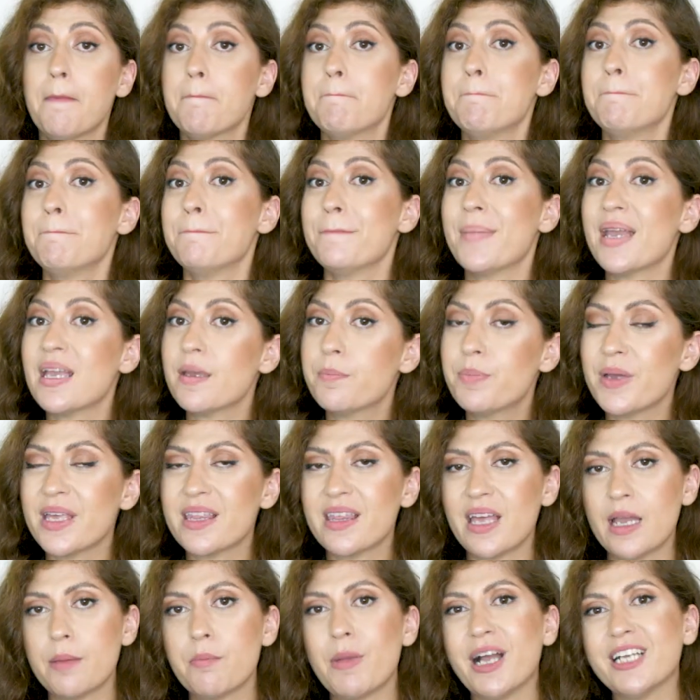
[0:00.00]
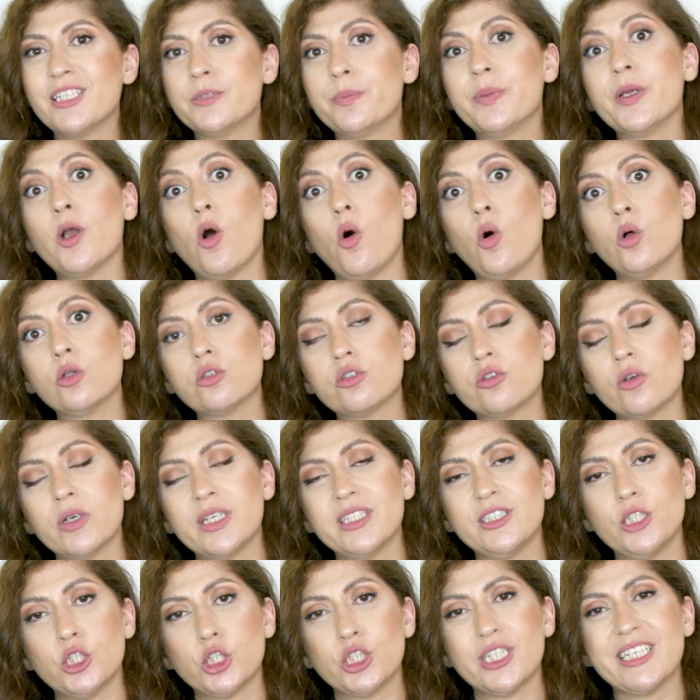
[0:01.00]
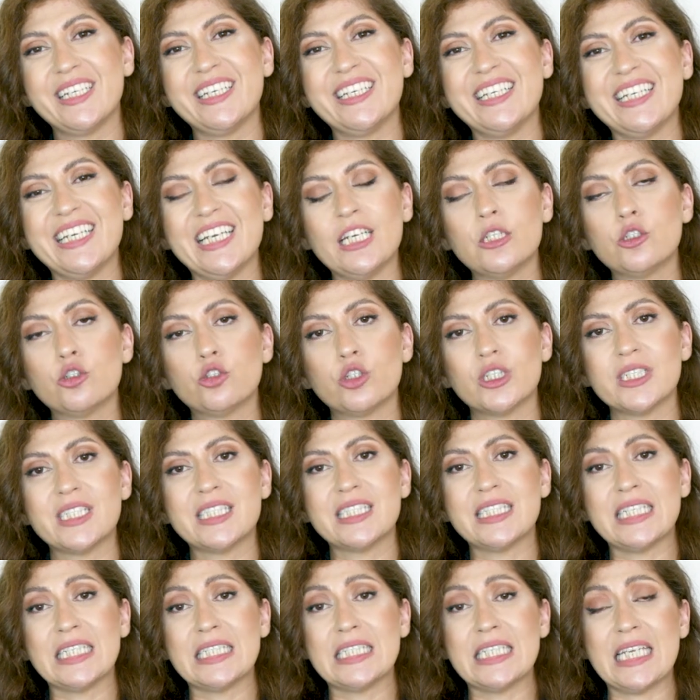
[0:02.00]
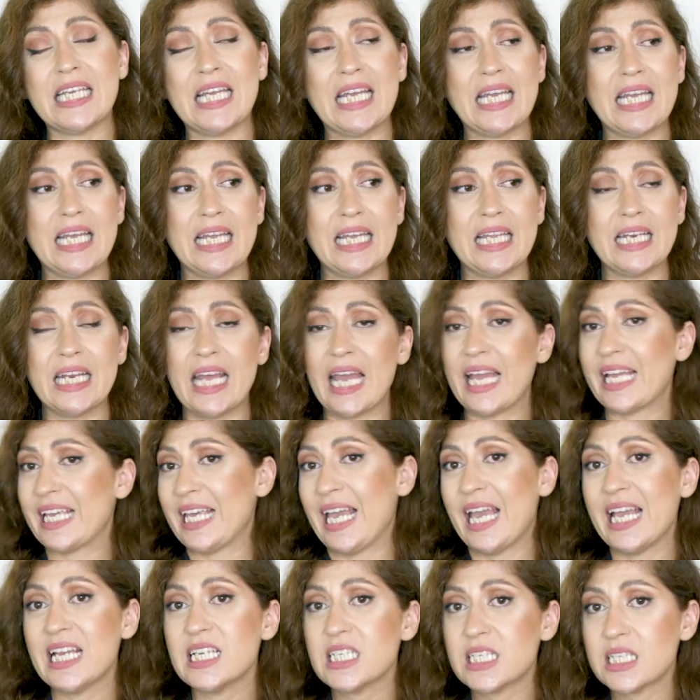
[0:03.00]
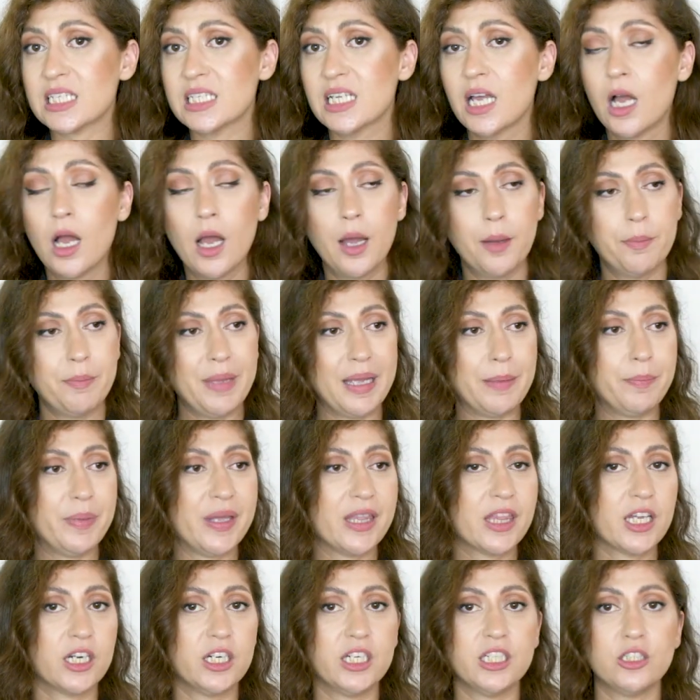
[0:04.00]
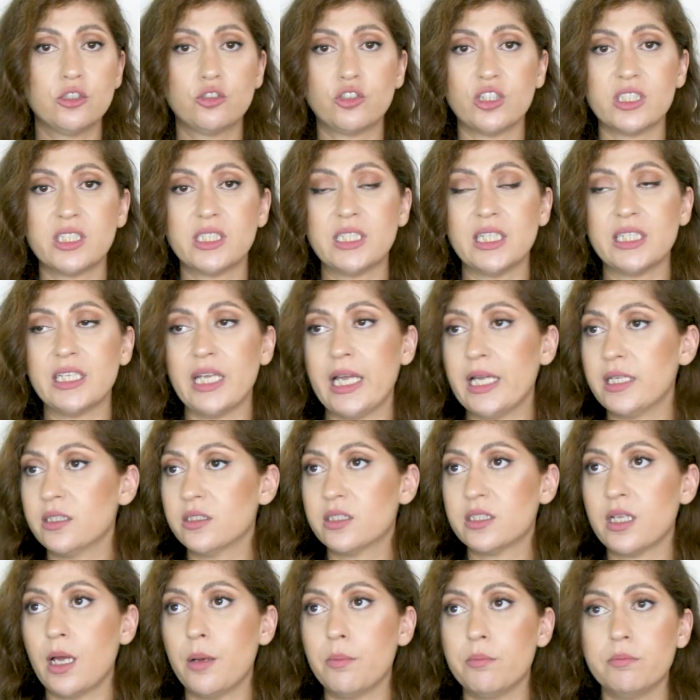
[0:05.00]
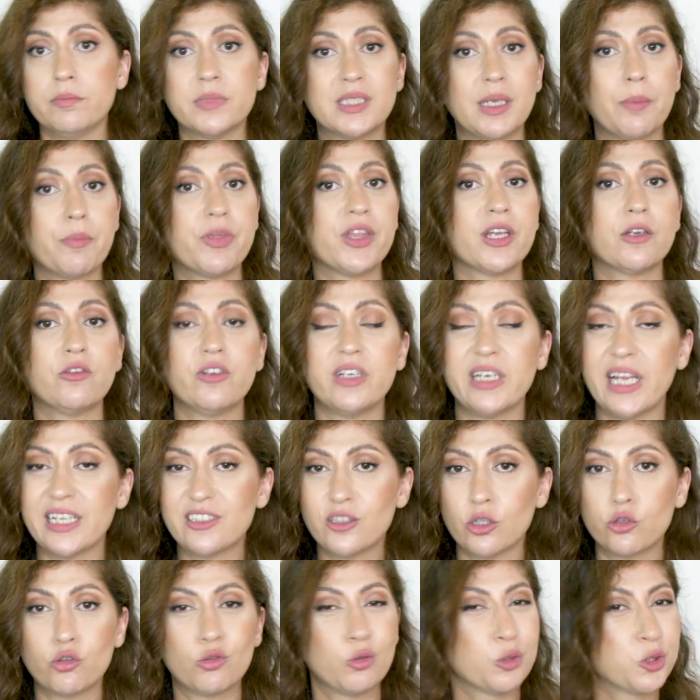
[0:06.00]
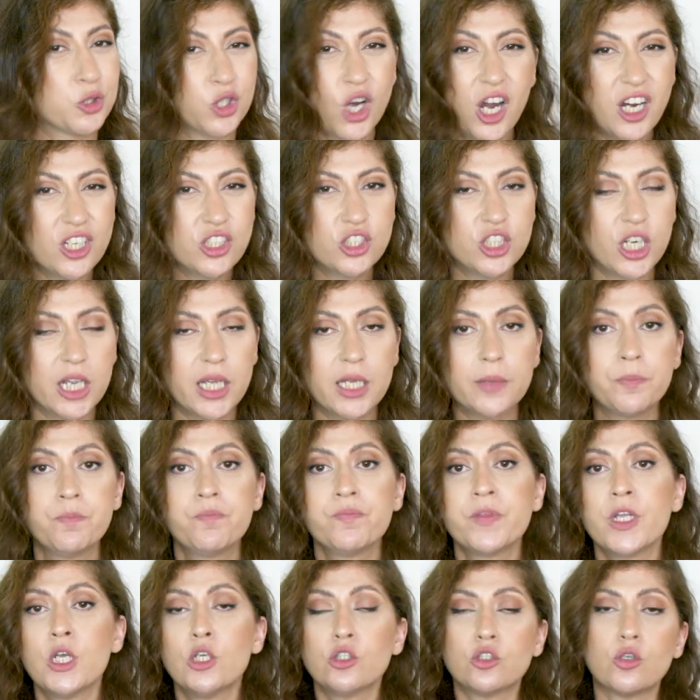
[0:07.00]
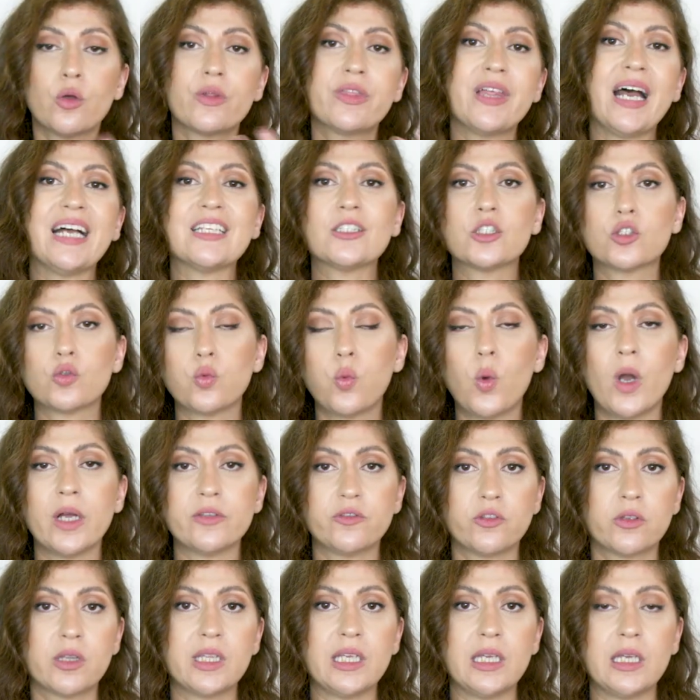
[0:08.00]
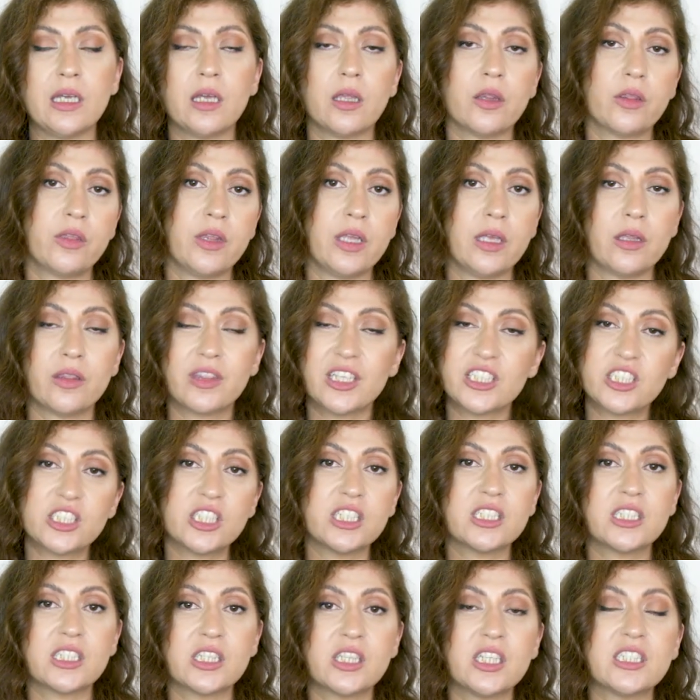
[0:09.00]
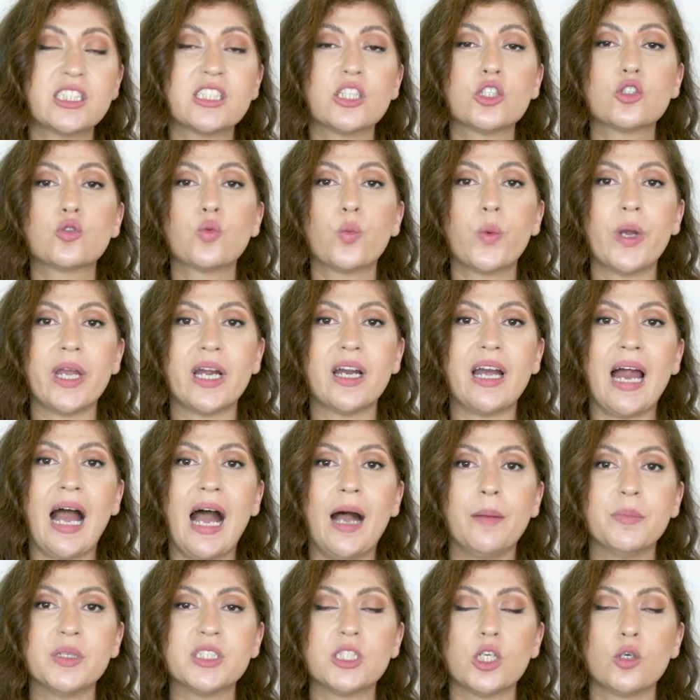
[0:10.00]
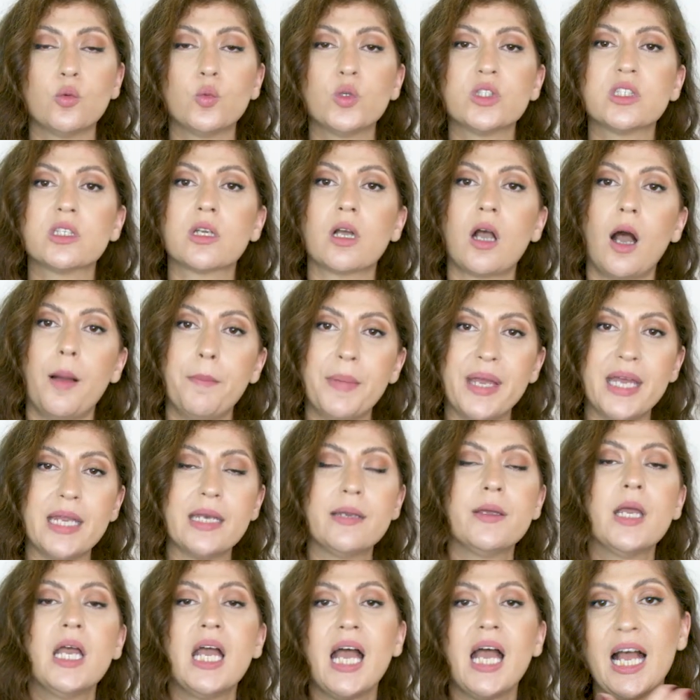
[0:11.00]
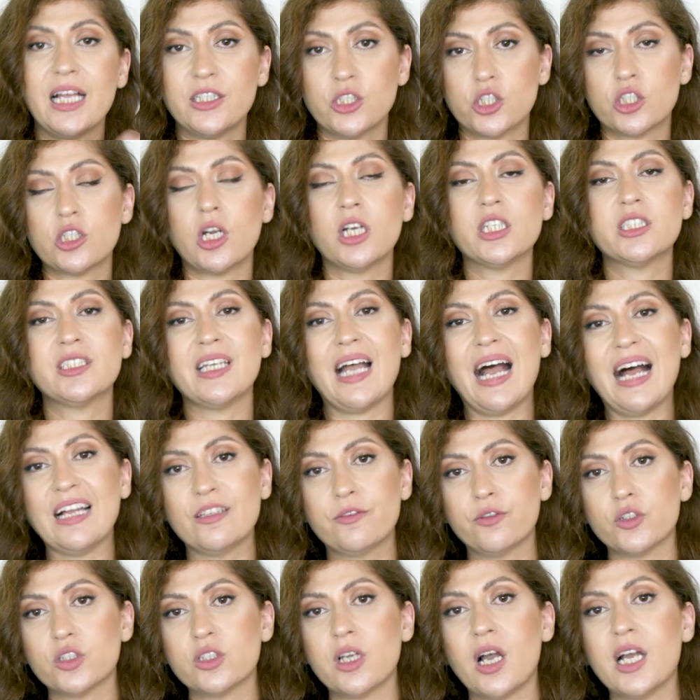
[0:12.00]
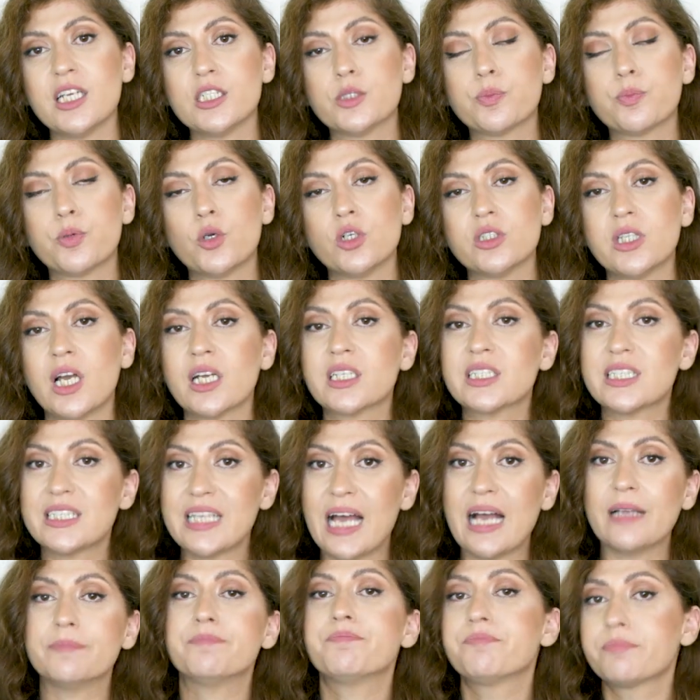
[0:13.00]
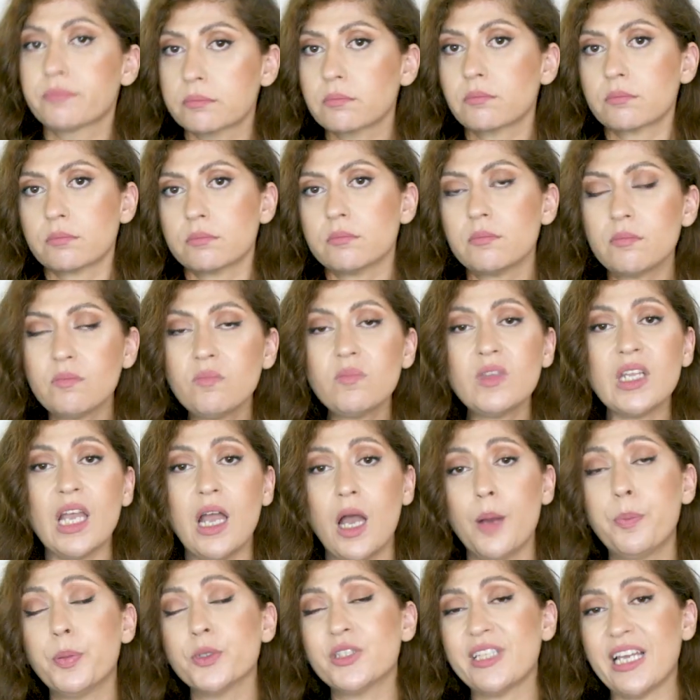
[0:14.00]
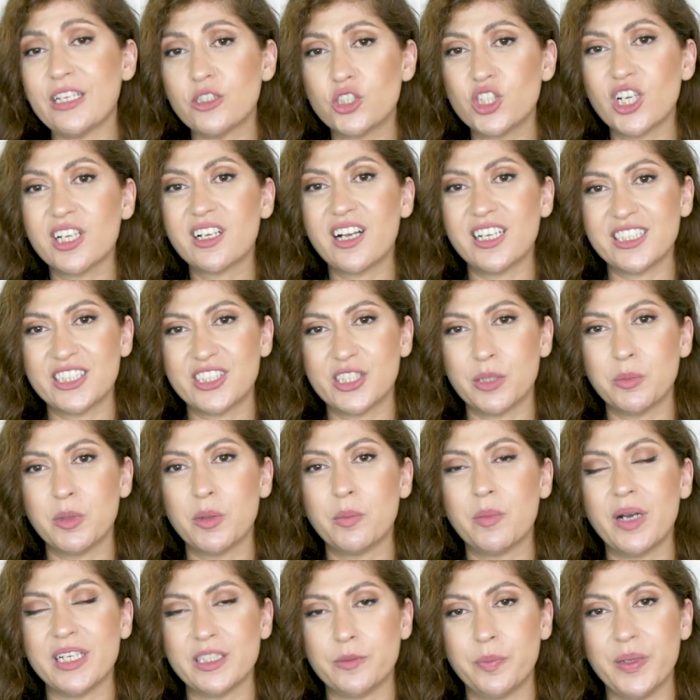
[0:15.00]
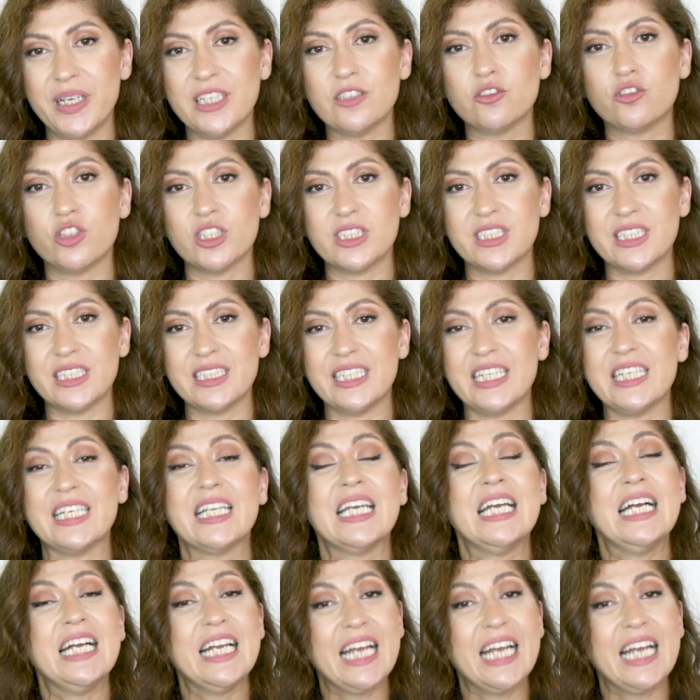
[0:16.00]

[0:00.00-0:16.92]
Maybe they might be also additionally interested in a case. Maybe they're interested in something related to charging. So that's what this is where Amazon would come in and start to advertise products that a potential customer might be interested in.